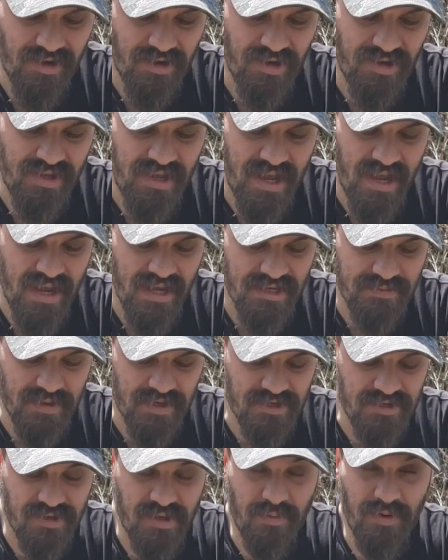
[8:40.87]
a good gauge,
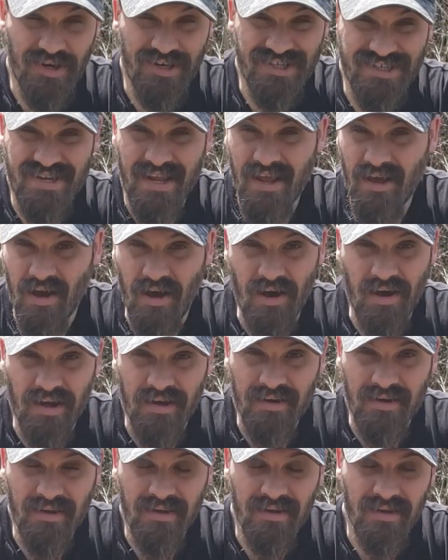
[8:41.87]
make sure they were going to stay on.